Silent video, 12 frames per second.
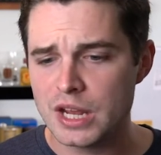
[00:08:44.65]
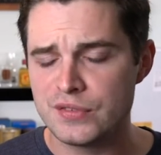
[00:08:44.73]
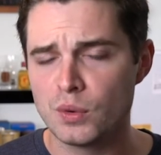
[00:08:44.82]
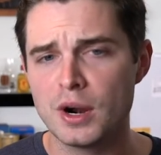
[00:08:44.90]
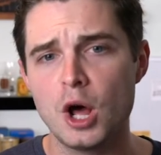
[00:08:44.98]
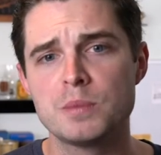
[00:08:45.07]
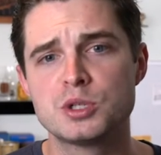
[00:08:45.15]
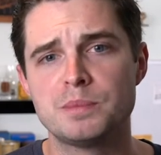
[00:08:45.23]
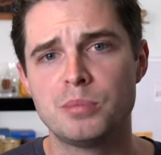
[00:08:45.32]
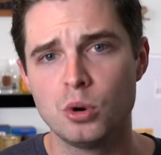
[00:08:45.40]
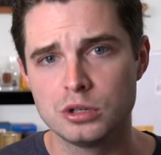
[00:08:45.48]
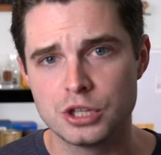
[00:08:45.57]
If you want to help
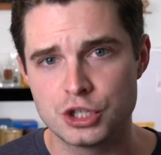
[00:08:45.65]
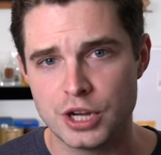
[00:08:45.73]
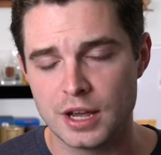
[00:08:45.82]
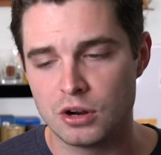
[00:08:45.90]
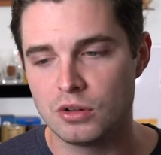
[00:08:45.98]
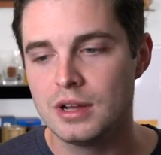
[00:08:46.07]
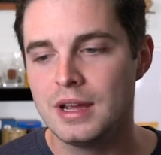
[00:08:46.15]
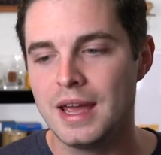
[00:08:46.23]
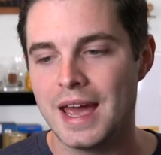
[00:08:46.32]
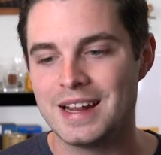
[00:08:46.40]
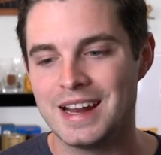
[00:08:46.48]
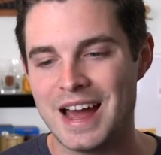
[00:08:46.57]
support the channel
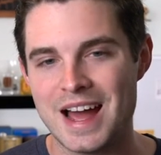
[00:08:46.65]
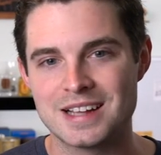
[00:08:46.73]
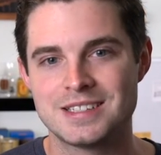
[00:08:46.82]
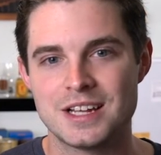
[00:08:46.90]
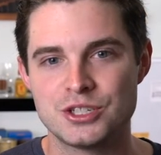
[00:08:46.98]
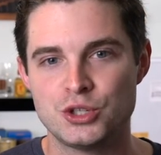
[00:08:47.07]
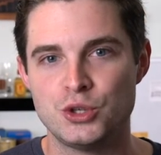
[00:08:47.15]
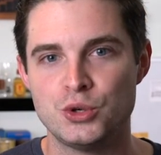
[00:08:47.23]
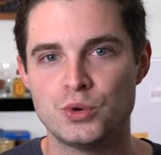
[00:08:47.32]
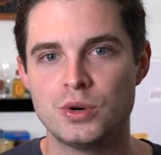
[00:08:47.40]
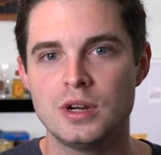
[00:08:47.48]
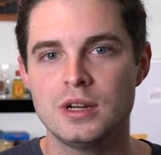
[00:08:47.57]
and get access
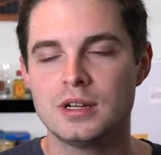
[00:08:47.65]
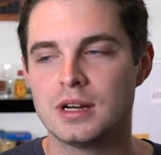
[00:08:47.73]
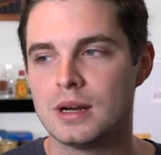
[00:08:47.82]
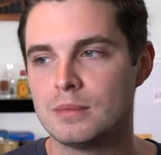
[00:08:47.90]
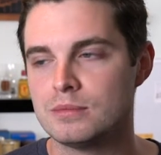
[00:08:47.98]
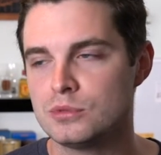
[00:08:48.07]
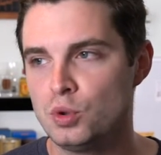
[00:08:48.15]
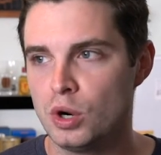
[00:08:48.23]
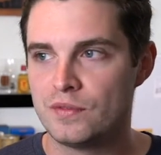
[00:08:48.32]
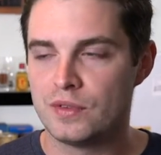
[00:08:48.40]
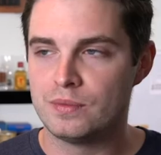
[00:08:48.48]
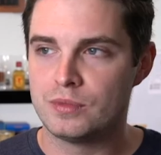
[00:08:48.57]
to sort
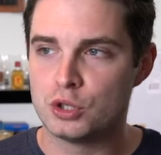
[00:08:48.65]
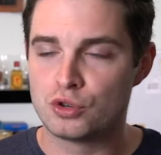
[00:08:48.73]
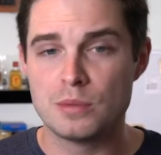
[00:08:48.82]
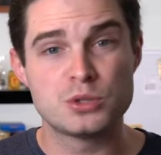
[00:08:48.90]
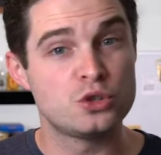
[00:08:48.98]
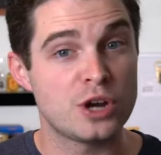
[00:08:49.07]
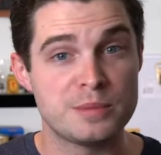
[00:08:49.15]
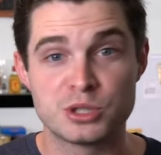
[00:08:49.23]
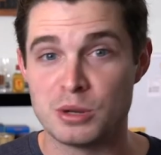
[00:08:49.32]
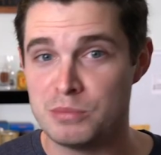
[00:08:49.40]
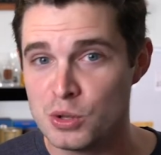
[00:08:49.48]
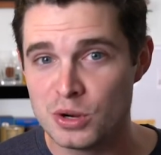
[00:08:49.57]
of the Drums and Drams
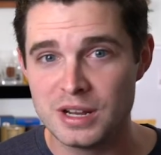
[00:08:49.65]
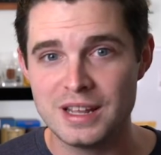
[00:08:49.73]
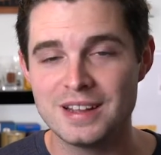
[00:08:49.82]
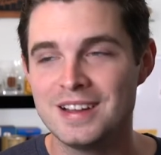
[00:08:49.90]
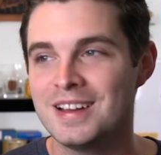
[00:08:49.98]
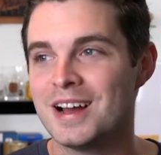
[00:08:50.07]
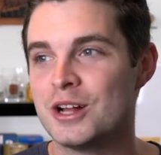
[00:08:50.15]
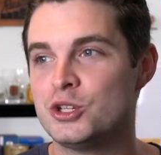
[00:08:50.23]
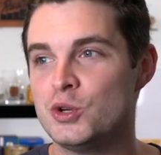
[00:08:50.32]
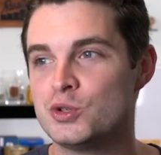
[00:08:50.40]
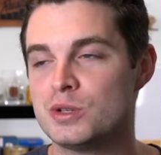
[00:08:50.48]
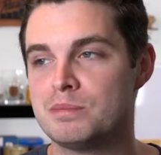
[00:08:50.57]
community,
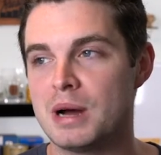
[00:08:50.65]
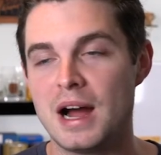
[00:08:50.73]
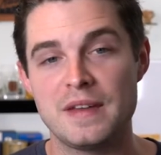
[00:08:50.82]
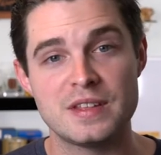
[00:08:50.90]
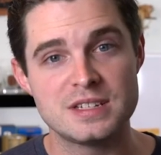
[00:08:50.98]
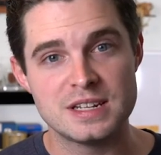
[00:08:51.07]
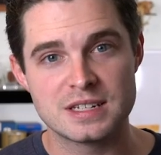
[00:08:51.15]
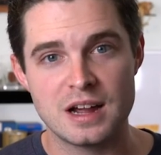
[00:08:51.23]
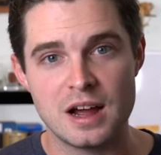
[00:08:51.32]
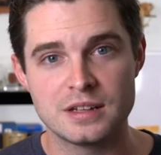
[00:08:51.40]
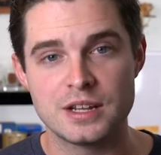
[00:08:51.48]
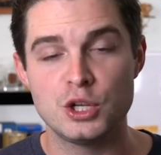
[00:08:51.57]
to some behind-the-scenes
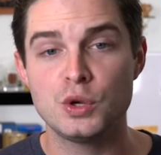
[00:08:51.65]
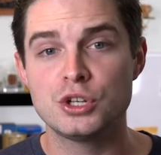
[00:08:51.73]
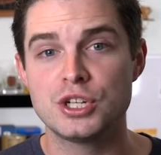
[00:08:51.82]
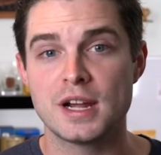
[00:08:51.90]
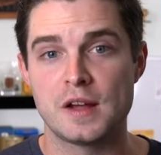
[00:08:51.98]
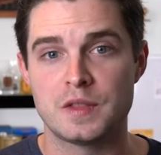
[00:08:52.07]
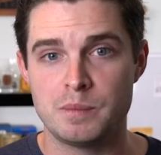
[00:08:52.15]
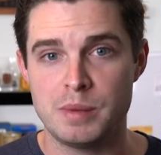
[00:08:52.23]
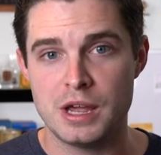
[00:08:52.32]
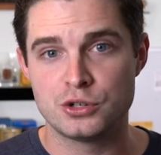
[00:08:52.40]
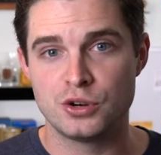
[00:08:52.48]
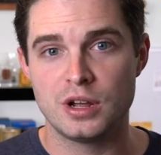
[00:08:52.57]
content, you can check out the
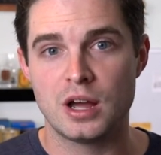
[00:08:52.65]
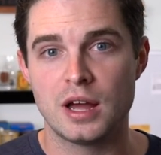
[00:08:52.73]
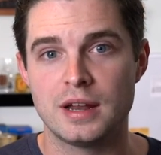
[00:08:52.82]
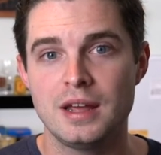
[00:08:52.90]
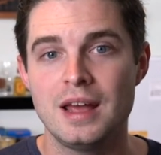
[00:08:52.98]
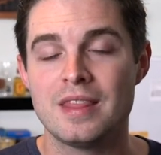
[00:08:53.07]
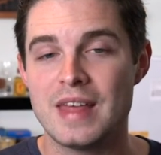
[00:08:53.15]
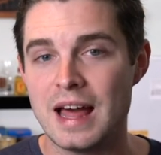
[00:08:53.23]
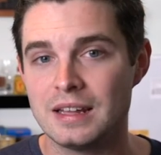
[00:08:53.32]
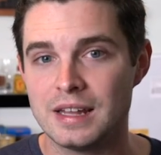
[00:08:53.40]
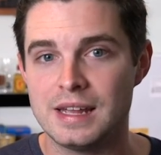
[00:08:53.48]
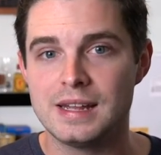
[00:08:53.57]
Patreon.
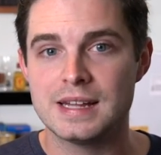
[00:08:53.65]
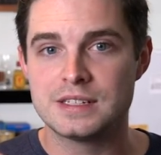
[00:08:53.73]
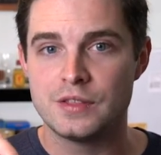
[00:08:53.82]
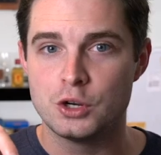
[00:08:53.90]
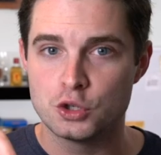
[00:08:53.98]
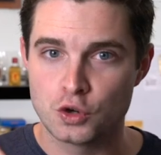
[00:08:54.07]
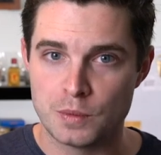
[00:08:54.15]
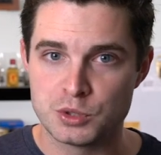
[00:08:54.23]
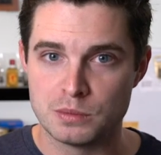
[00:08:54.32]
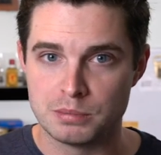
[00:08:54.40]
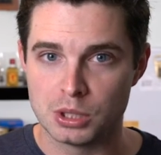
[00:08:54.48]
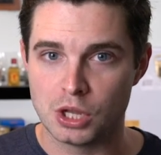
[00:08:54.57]
That link is in the
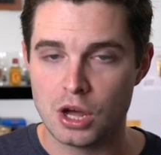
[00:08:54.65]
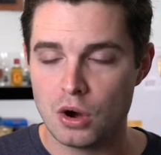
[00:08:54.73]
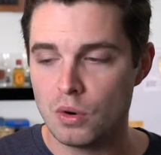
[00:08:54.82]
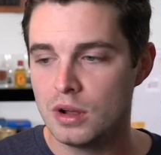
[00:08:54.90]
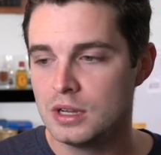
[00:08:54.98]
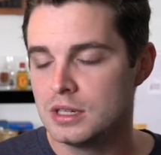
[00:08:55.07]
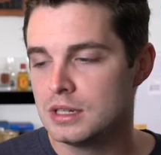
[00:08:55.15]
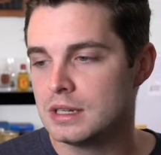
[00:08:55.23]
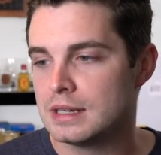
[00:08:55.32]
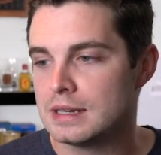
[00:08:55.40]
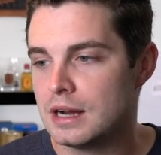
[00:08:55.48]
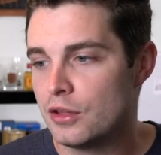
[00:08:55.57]
description below.
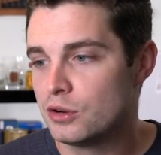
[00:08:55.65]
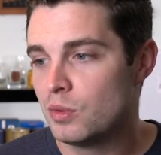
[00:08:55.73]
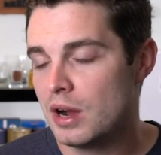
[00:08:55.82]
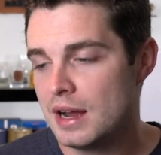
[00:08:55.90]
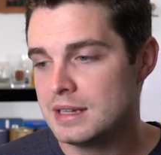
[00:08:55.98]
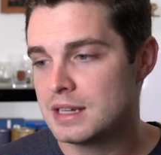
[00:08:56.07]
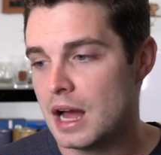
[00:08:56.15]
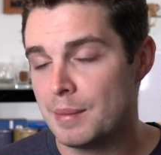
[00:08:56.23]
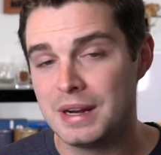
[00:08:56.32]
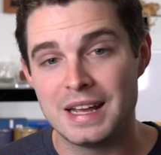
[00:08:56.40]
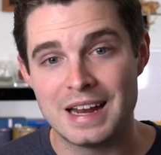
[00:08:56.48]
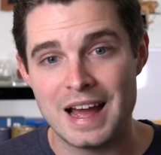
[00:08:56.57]
Otherwise, I'm
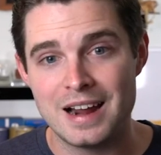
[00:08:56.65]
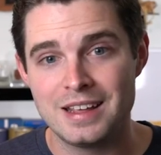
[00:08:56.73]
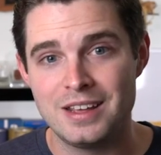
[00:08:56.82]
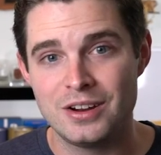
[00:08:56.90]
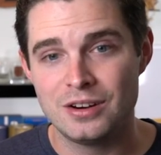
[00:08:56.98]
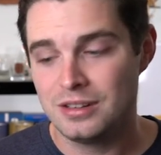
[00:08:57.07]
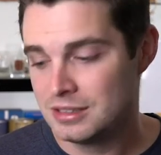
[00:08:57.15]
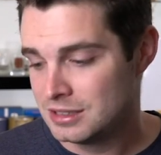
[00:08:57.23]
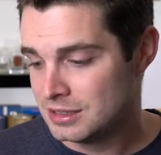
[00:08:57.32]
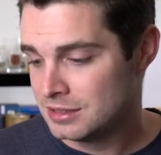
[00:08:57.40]
going to get out of here.